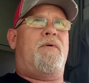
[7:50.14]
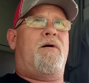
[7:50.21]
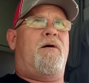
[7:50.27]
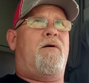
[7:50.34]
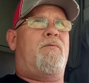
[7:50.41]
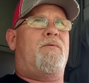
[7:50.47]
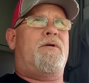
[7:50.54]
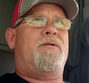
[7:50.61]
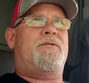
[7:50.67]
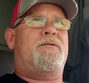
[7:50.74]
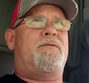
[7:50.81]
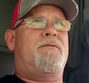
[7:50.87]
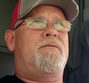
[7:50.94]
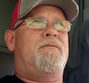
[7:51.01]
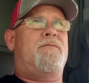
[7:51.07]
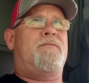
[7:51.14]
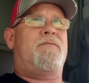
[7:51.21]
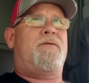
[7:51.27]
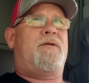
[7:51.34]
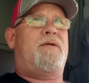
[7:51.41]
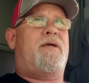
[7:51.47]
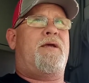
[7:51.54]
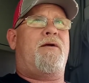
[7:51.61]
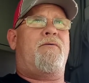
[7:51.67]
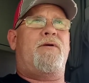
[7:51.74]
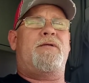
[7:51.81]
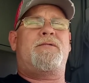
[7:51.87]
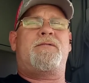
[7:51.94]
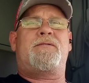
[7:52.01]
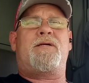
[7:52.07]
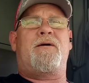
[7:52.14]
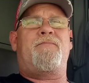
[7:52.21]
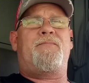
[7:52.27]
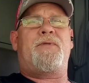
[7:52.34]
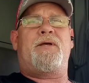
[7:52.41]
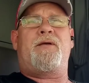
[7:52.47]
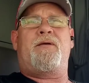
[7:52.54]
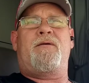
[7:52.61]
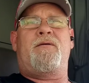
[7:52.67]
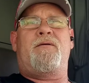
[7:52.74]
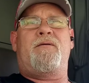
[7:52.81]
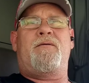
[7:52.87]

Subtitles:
Always carry something